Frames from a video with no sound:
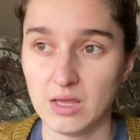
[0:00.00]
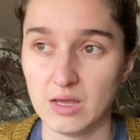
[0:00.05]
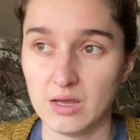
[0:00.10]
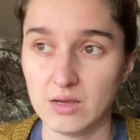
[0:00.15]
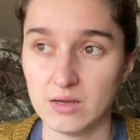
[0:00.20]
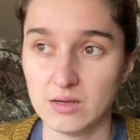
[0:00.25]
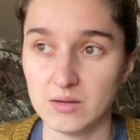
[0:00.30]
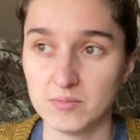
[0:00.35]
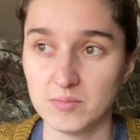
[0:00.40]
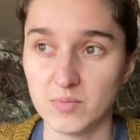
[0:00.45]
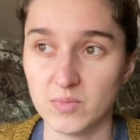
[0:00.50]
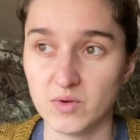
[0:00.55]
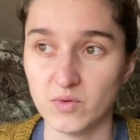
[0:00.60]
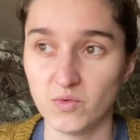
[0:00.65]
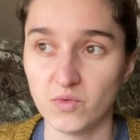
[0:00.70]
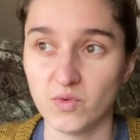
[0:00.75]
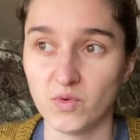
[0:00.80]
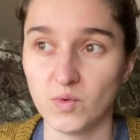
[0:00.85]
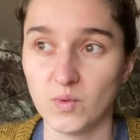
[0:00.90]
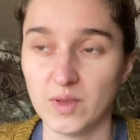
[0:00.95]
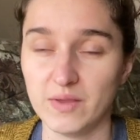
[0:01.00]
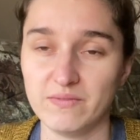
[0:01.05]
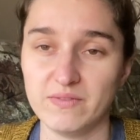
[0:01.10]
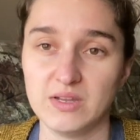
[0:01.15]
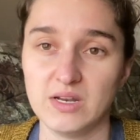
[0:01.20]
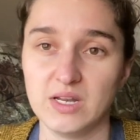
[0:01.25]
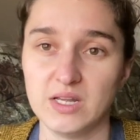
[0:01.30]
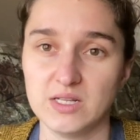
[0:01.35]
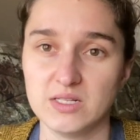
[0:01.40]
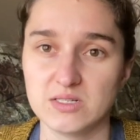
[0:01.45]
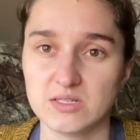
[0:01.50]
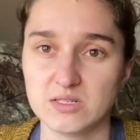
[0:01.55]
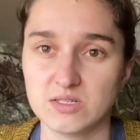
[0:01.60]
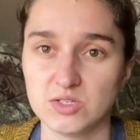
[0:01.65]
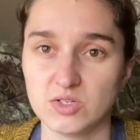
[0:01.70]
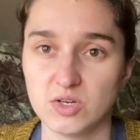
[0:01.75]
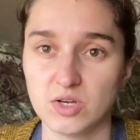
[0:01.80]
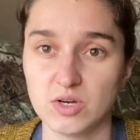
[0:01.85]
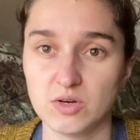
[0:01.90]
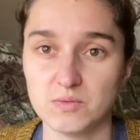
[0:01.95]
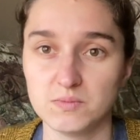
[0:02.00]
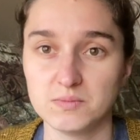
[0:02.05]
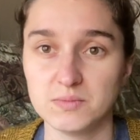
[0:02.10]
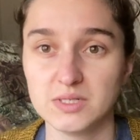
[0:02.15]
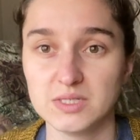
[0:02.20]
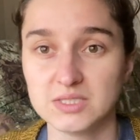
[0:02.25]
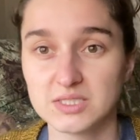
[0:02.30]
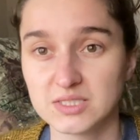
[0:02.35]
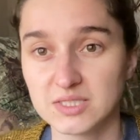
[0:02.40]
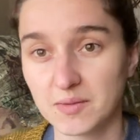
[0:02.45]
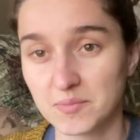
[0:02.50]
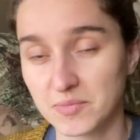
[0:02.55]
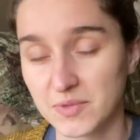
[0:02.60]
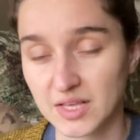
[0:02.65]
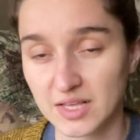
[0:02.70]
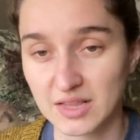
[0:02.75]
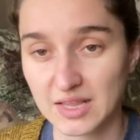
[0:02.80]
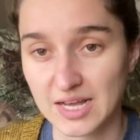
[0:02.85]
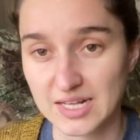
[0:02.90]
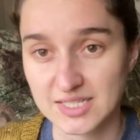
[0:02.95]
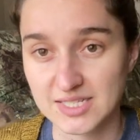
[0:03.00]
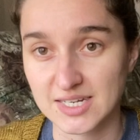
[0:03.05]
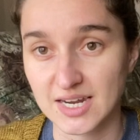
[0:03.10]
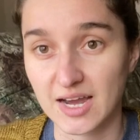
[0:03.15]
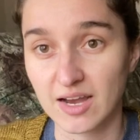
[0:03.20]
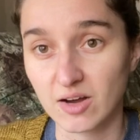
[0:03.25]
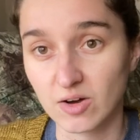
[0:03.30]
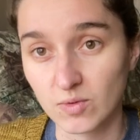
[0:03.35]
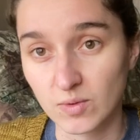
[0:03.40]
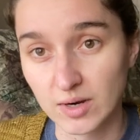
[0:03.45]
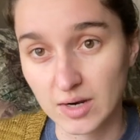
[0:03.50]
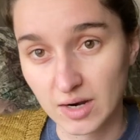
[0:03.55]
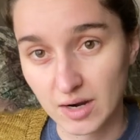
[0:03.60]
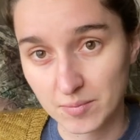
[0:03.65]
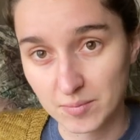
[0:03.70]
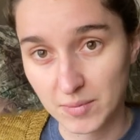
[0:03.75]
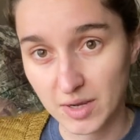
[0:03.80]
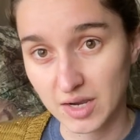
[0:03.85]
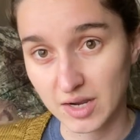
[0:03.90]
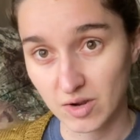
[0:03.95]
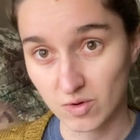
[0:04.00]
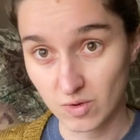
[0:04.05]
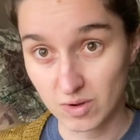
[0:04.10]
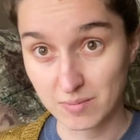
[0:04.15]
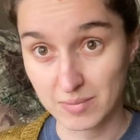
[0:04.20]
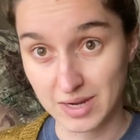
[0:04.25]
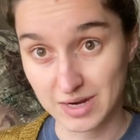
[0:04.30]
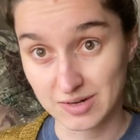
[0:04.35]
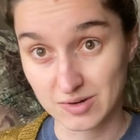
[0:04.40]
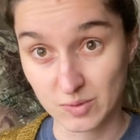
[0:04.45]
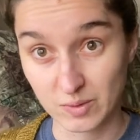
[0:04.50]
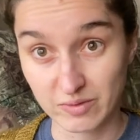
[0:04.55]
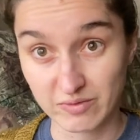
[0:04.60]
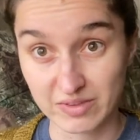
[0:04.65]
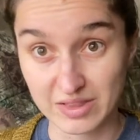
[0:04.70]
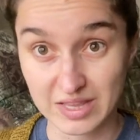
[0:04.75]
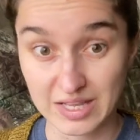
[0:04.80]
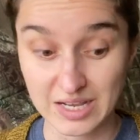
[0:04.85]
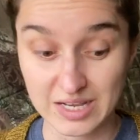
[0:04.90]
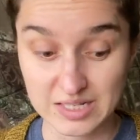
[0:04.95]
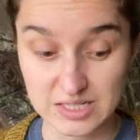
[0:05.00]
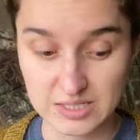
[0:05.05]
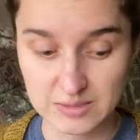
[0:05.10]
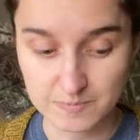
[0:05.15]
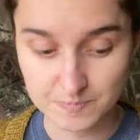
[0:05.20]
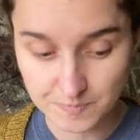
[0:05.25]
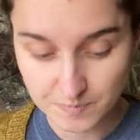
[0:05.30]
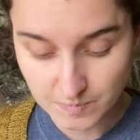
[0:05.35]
of a weave in ends as you go. It's something that style where I'm not going back to weave in the ends.